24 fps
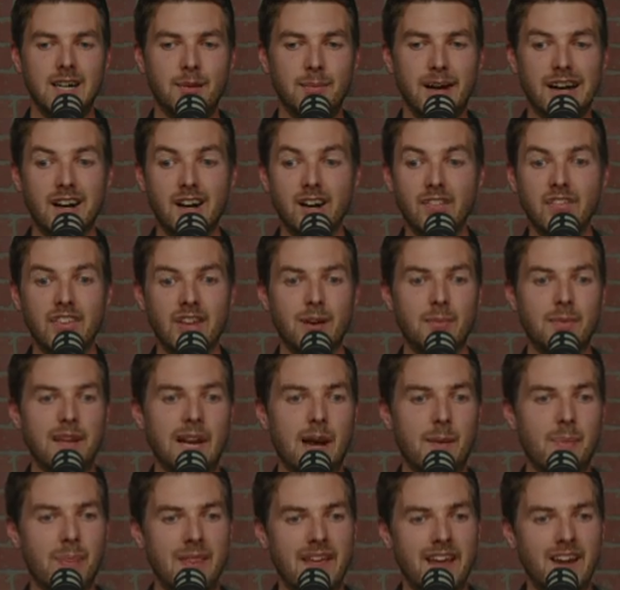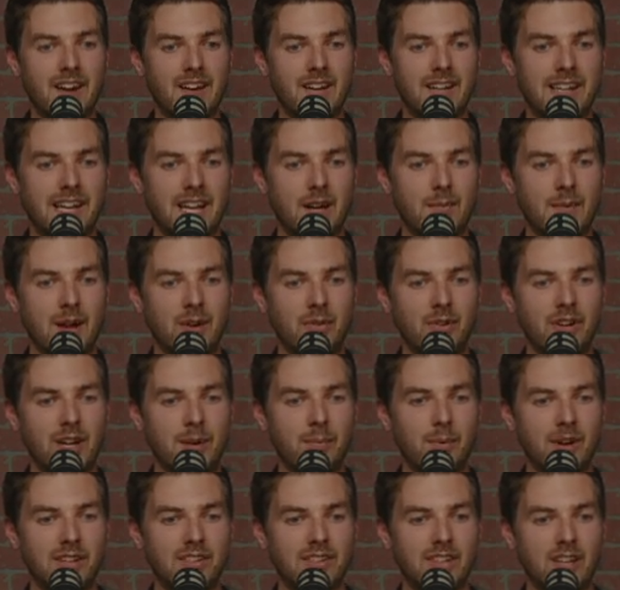I love them and I'm there, and yet am I
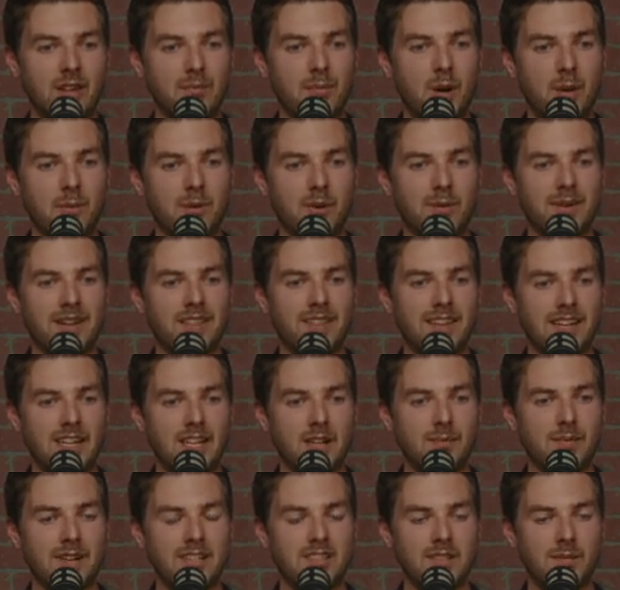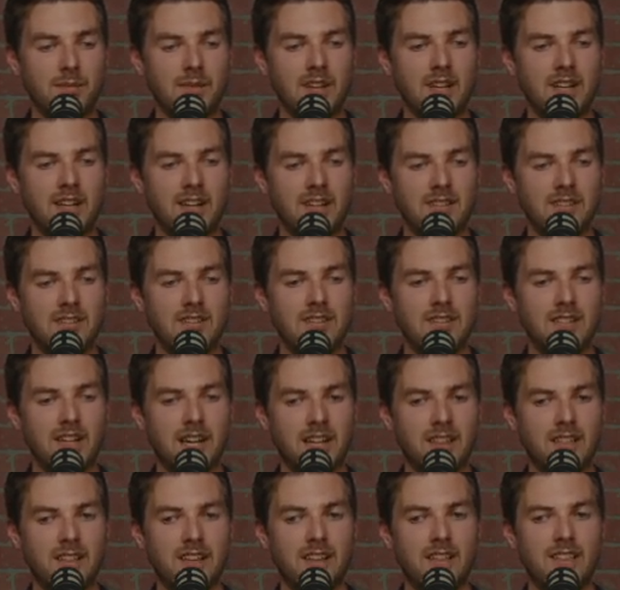really present in the moment, or am I thinking about something else?
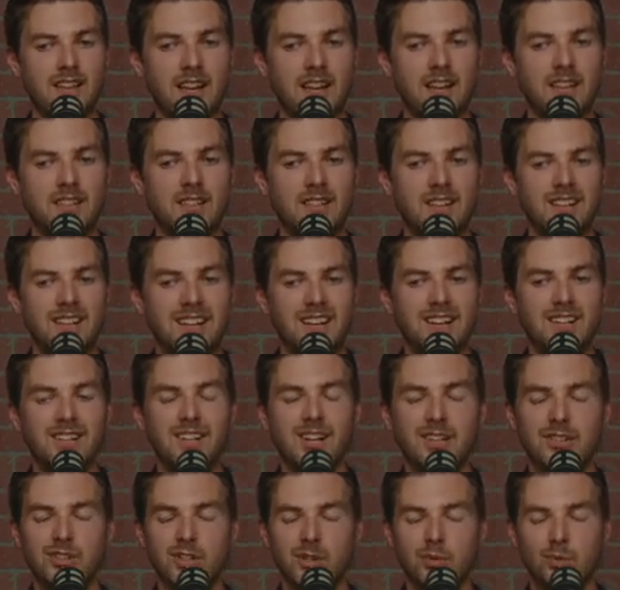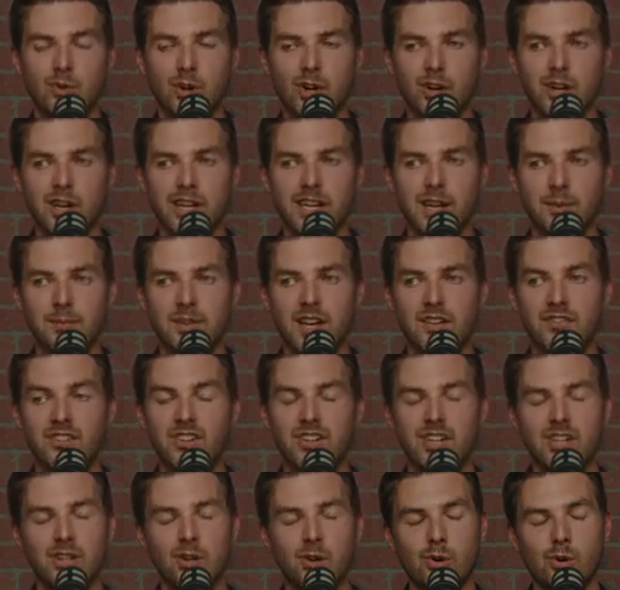I think that constant worry, I'm
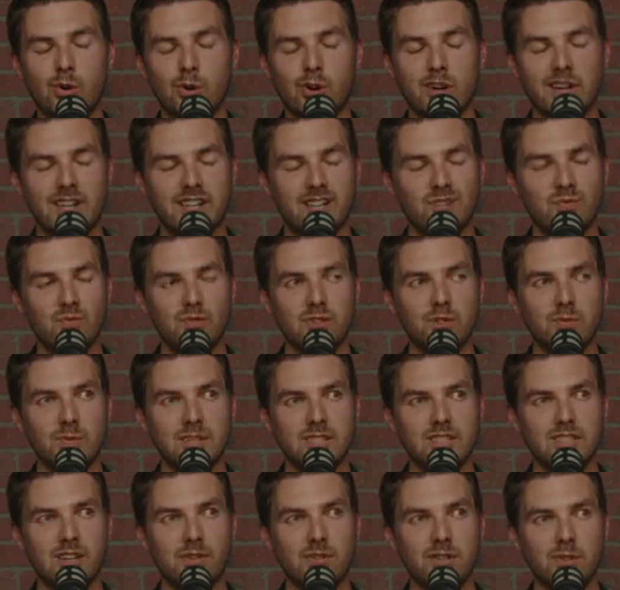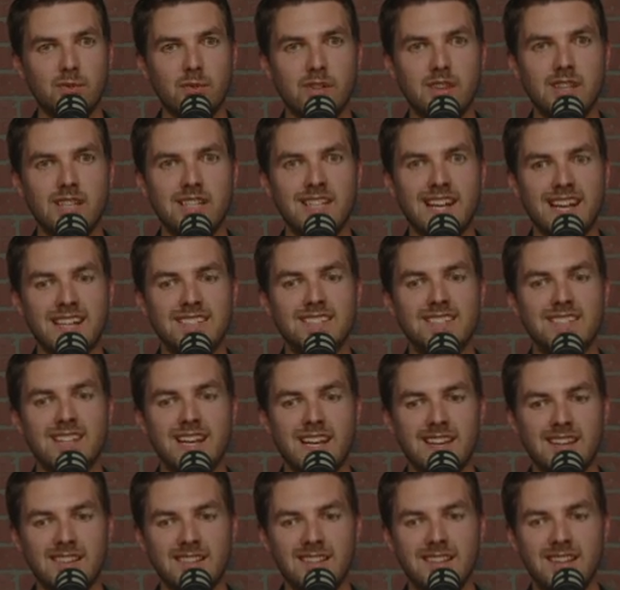definitely goal-oriented, which means I always want the next
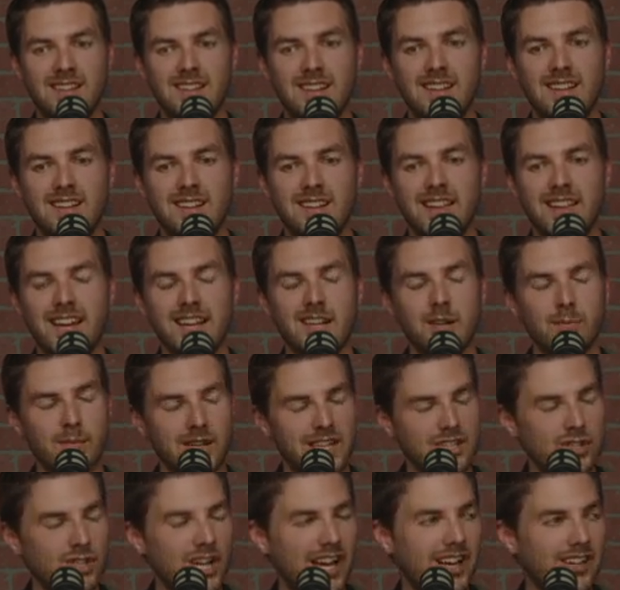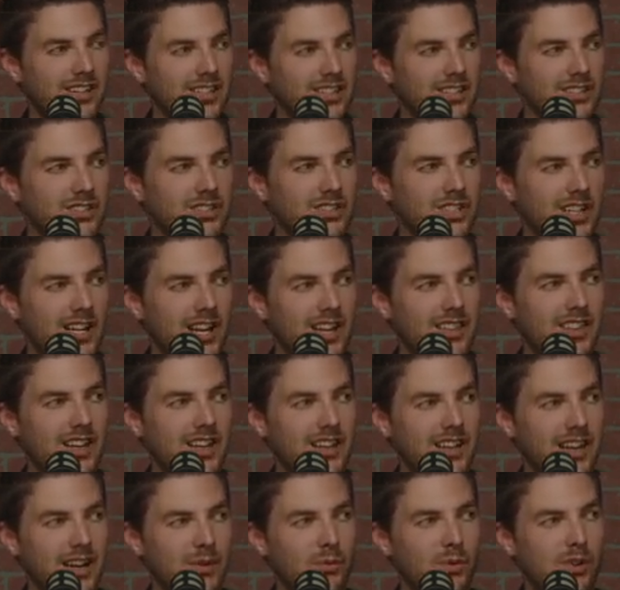thing. That can be a challenge, and I
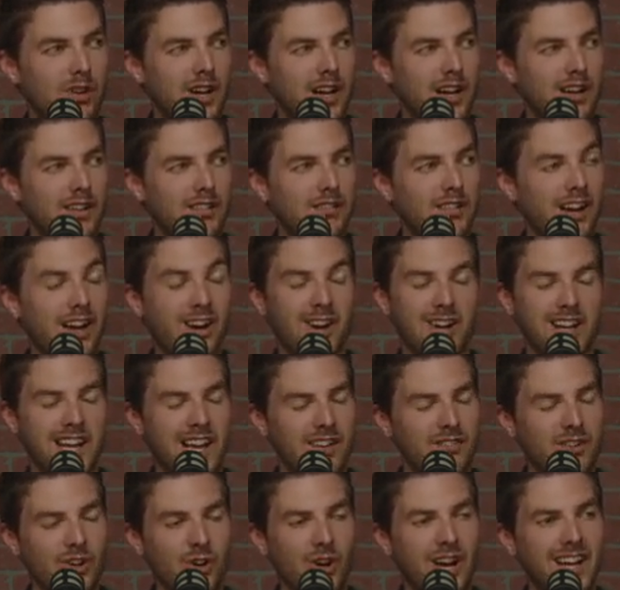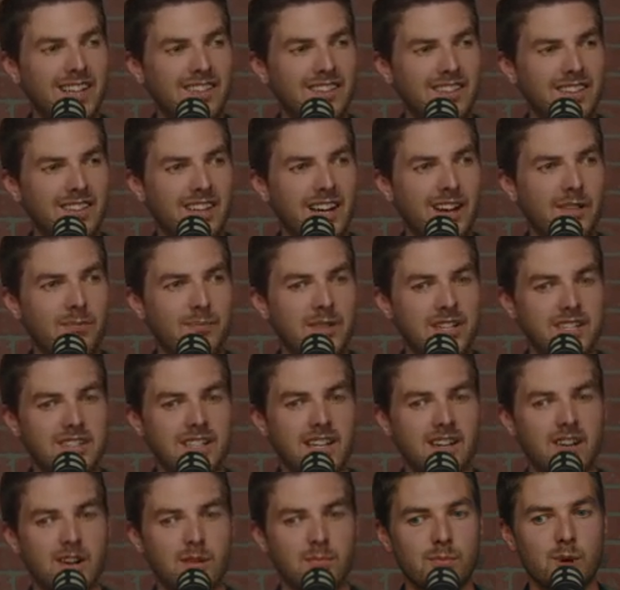think I already have regrets that I've
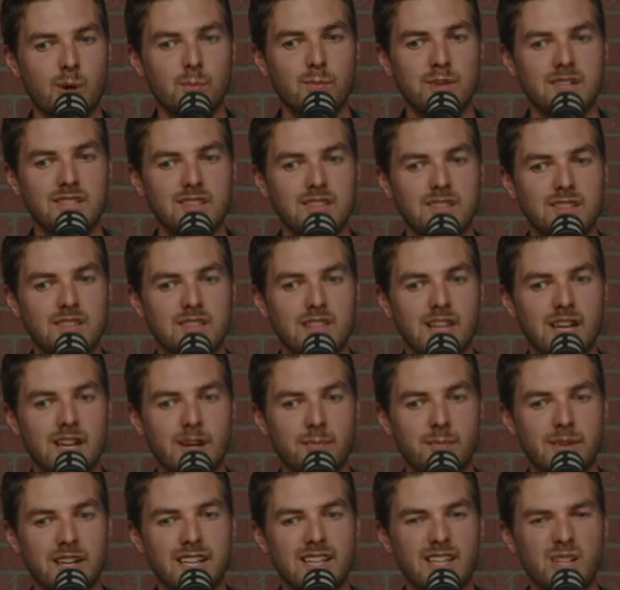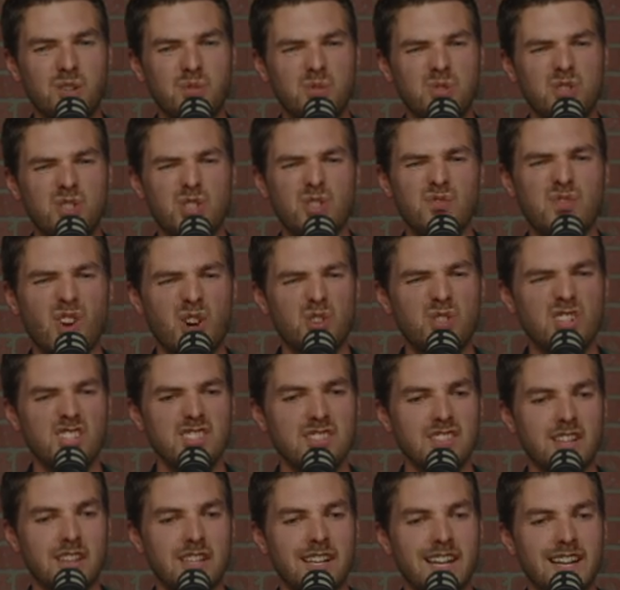missed out on moments because I was too
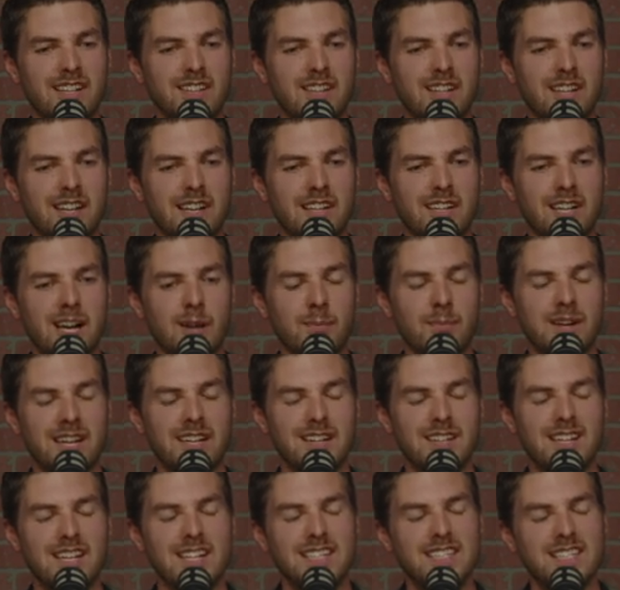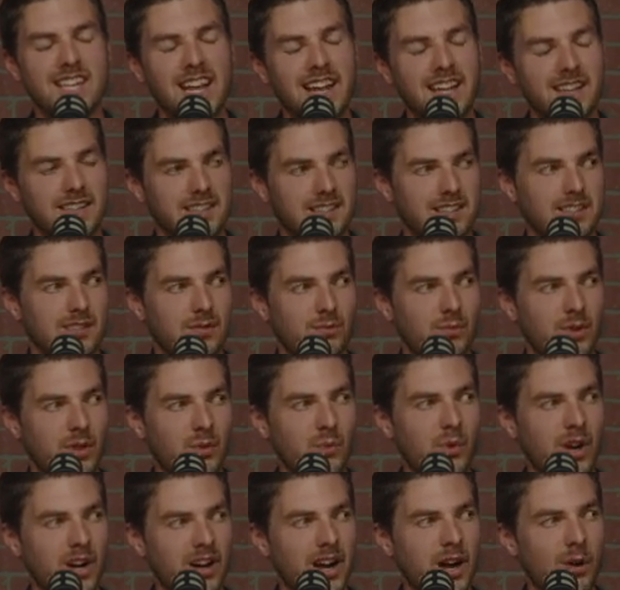focused on the next thing and not being content
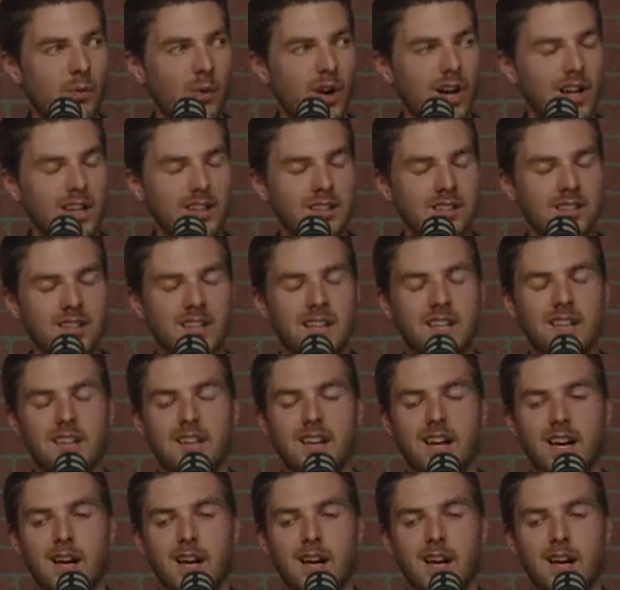with where I was.